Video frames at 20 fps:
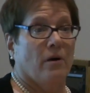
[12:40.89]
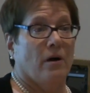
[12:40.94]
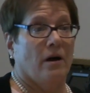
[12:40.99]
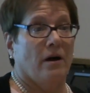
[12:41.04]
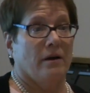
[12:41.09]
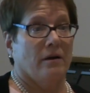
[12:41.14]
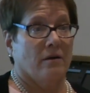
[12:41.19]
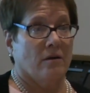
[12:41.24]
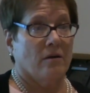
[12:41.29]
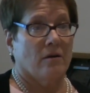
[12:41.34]

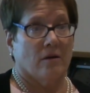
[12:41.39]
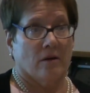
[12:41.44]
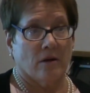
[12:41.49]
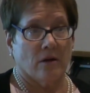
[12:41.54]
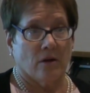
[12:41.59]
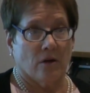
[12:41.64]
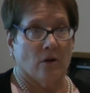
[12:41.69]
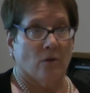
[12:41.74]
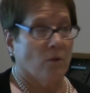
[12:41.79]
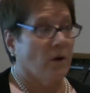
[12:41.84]
upon
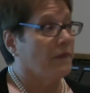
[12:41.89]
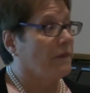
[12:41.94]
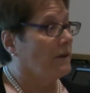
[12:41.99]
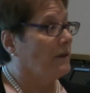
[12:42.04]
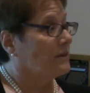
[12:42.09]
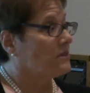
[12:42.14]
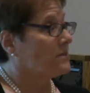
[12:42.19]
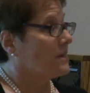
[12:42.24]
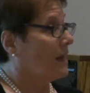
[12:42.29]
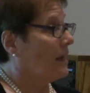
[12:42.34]
you know
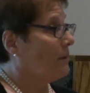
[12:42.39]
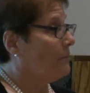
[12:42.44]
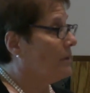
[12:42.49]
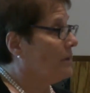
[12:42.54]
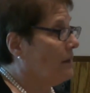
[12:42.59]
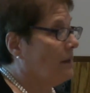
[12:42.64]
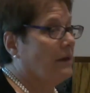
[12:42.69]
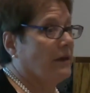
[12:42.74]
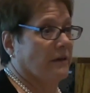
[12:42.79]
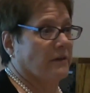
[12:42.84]
what the
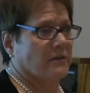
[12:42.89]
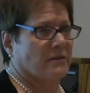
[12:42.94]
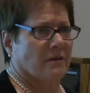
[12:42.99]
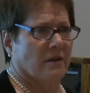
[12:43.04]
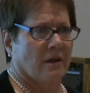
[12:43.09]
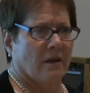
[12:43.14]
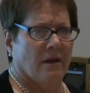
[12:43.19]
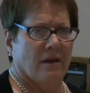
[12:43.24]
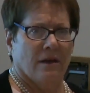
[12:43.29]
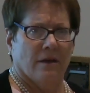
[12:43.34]
assignment
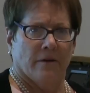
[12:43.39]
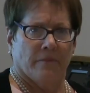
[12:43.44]
is.